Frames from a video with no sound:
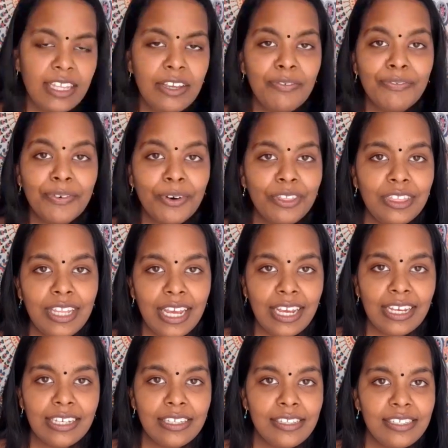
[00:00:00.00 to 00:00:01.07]
The fourth
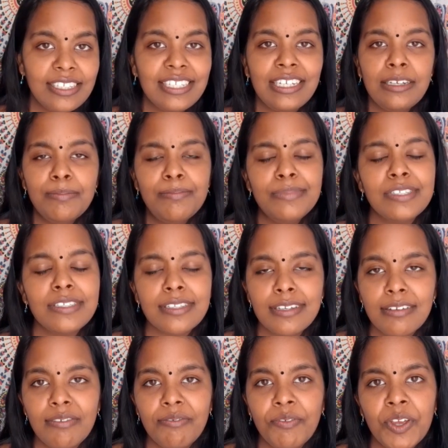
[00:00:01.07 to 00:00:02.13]
thing seems
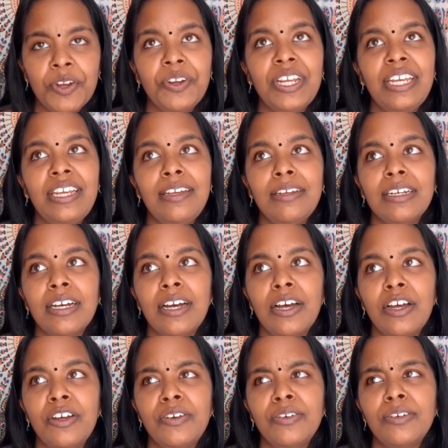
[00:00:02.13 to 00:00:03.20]
very
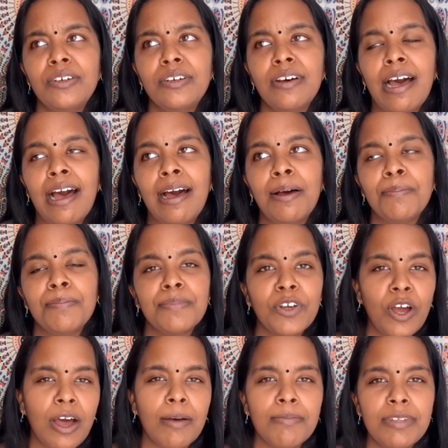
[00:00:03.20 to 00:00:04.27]

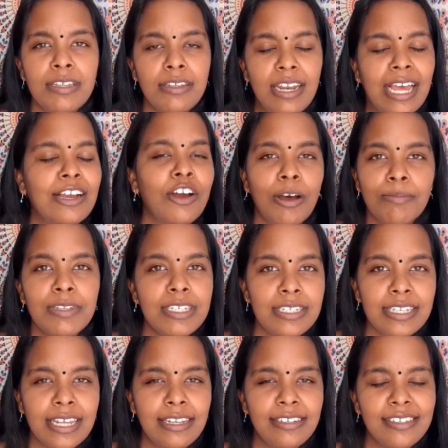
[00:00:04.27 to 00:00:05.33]
common
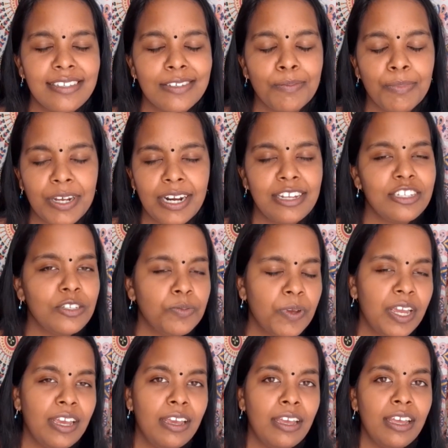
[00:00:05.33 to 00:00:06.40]
sense, but I
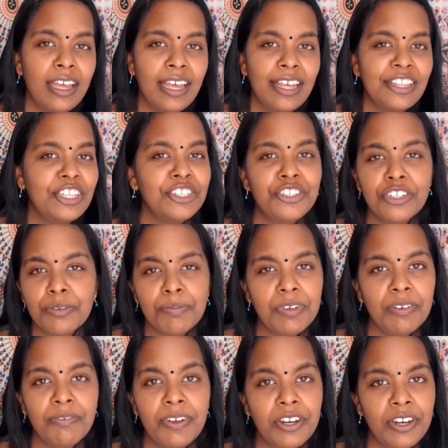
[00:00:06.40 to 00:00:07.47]
swear this took me
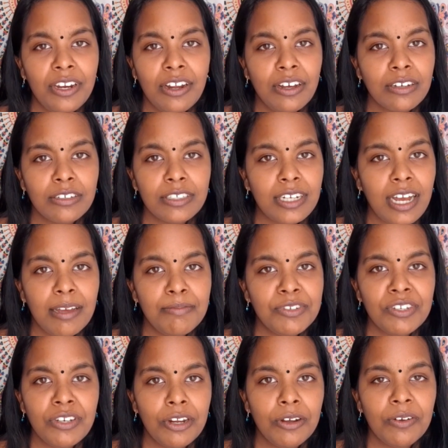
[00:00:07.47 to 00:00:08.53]
a very long time
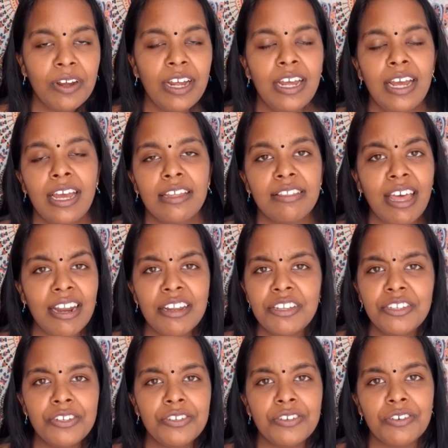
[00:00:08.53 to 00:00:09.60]
to know, and that
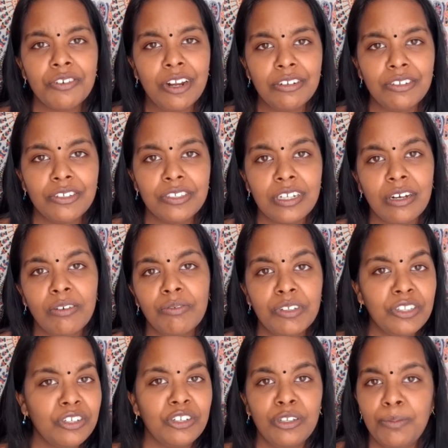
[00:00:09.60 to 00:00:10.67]
is to surround yourself
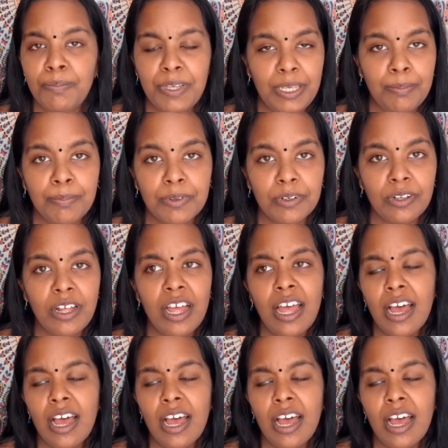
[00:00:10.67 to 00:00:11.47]
with good people.